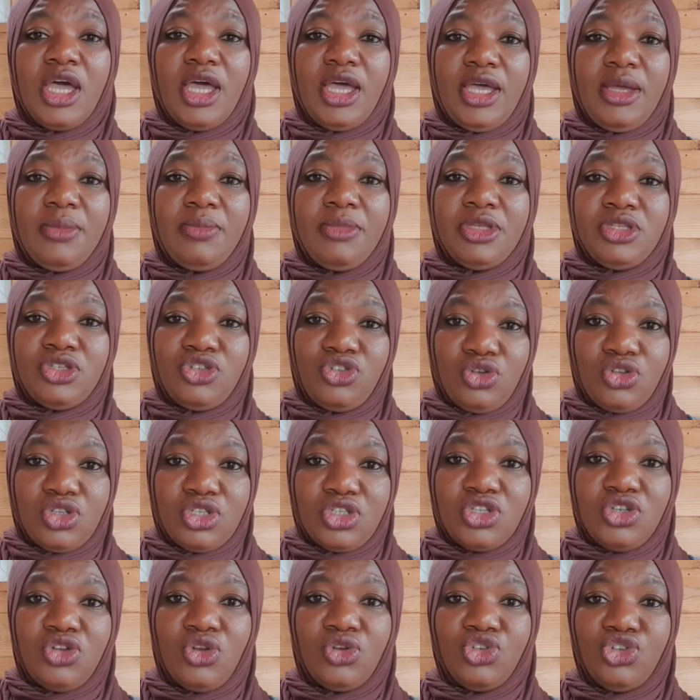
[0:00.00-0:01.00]
Um, it's
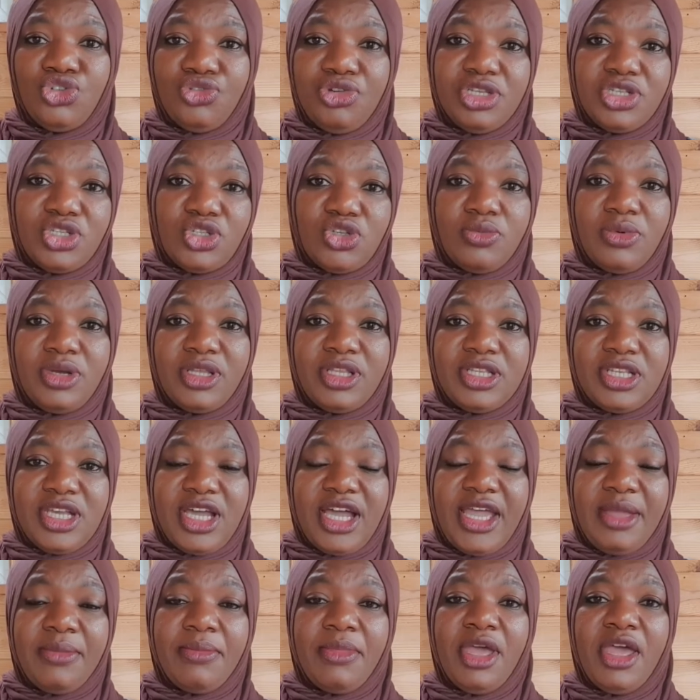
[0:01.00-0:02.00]
just, you know, during
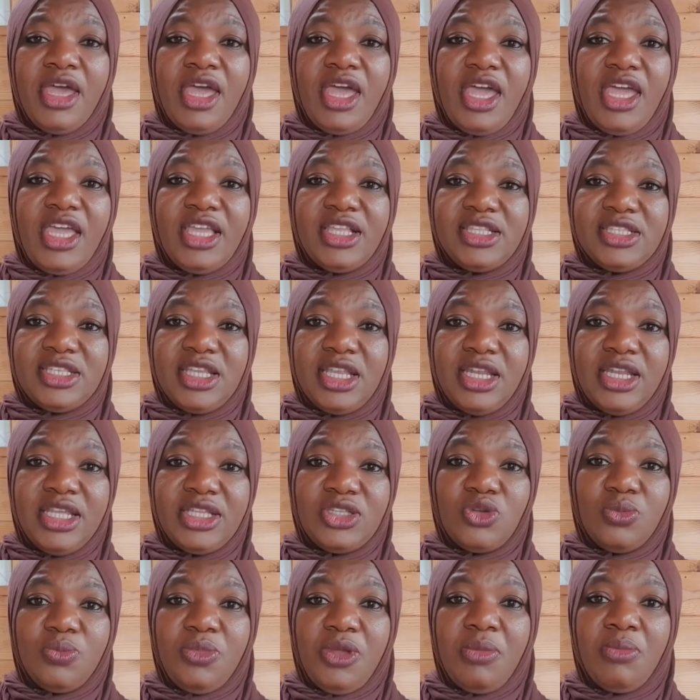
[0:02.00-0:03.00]
summertime, it's a
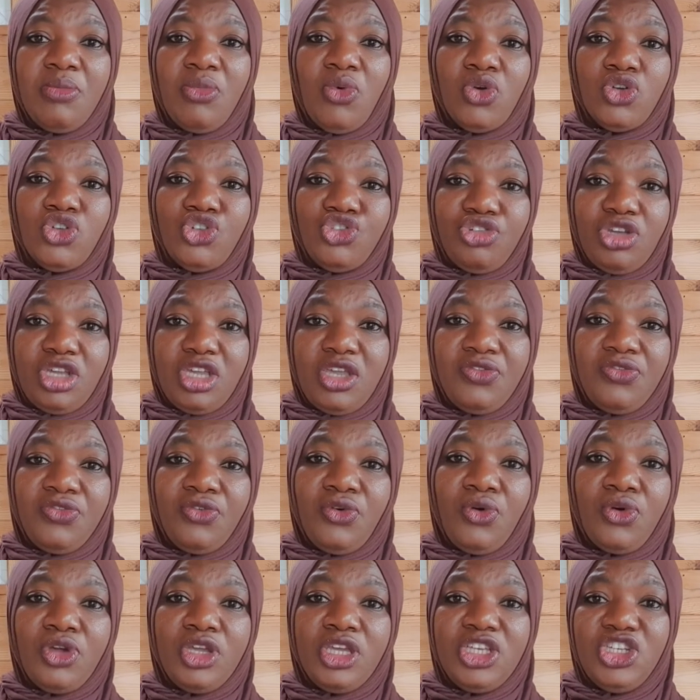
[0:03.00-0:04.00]
little bit more tricky
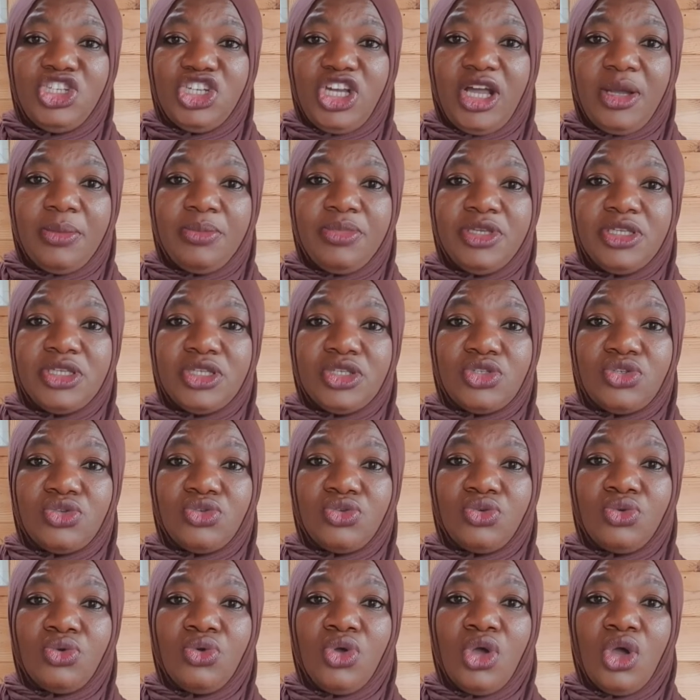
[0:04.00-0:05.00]
for hijabis
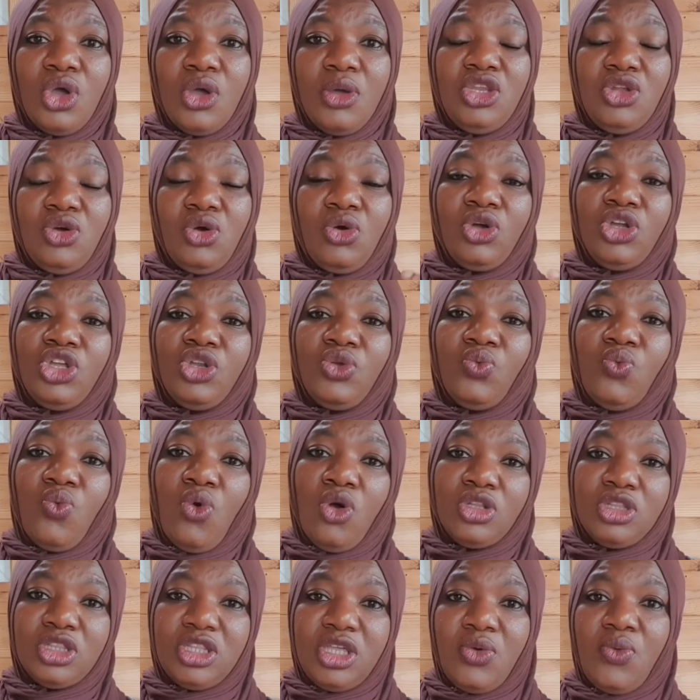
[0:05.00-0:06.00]
to, you know, in
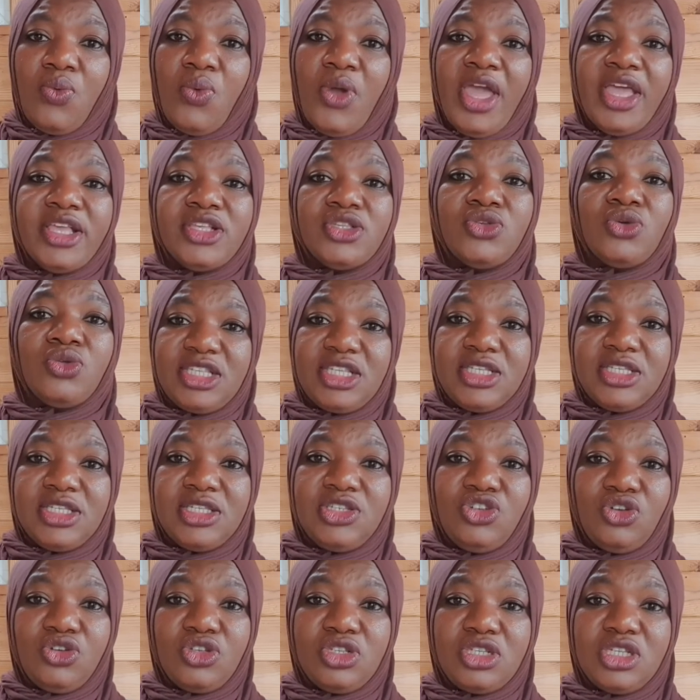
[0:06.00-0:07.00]
what they wear. So this is
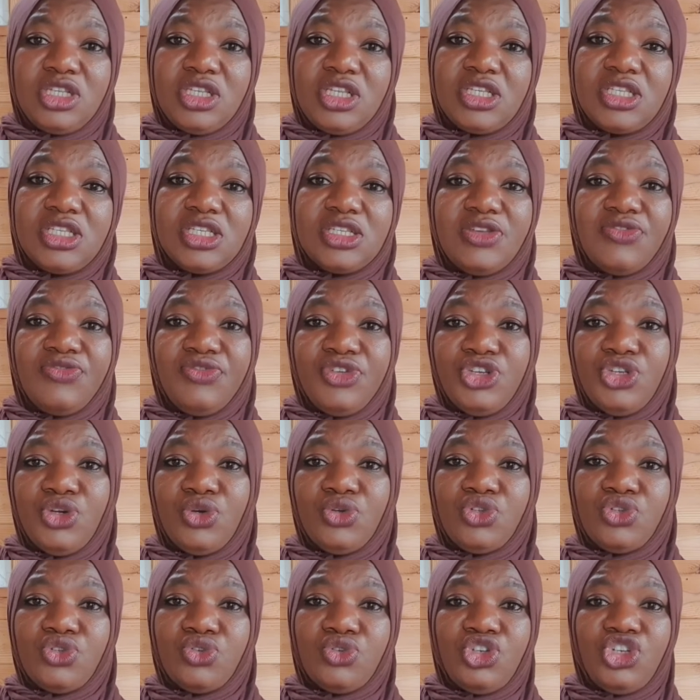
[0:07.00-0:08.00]
just, this is a video
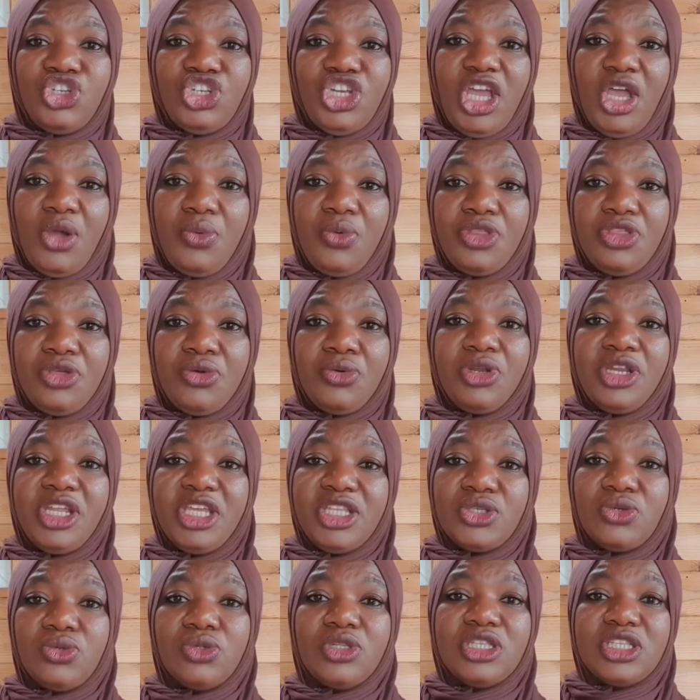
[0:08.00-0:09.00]
to share with you
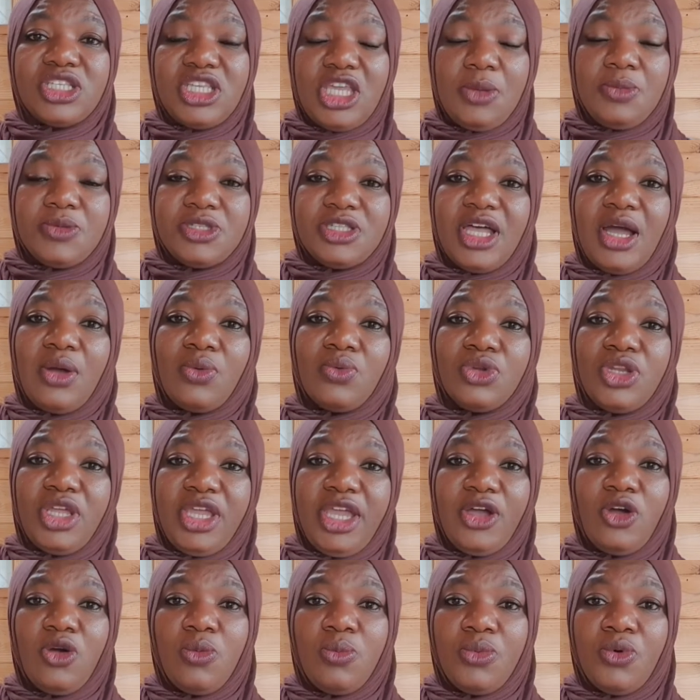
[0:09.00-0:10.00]
little tips that would
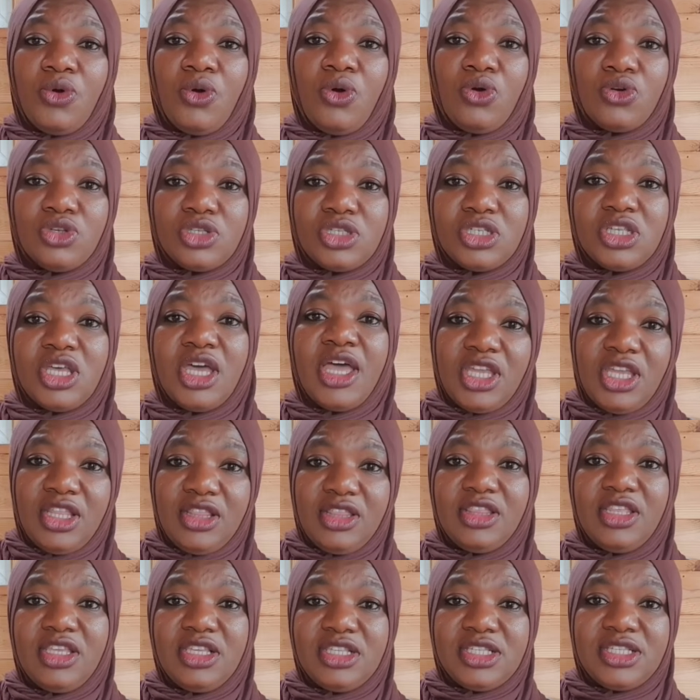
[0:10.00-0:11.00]
help us
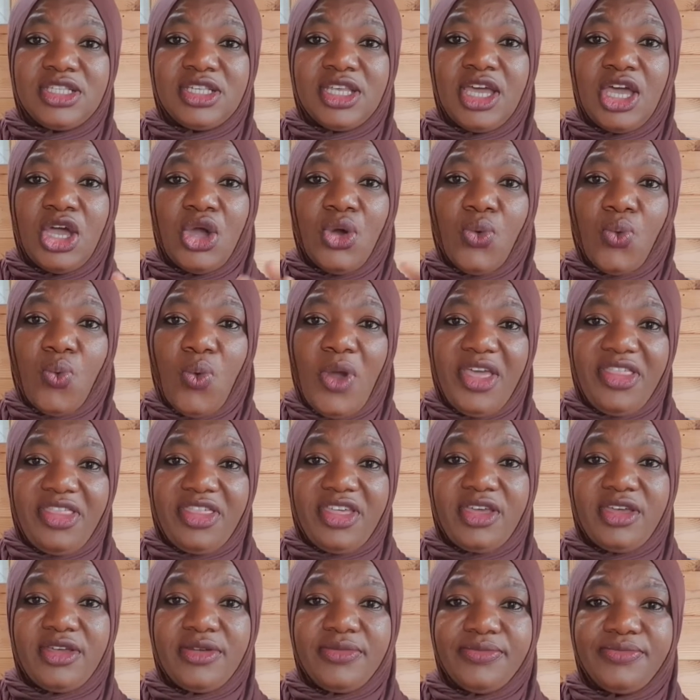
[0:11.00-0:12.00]
in this
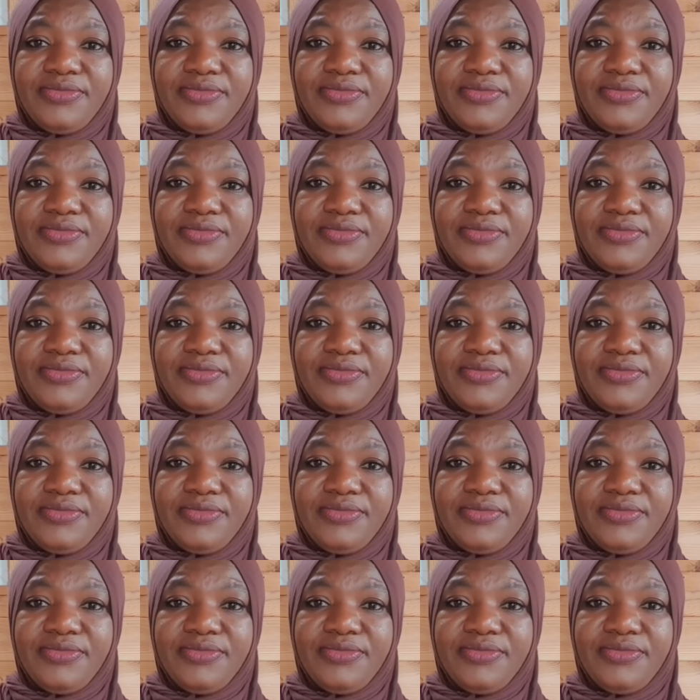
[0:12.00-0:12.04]
weather.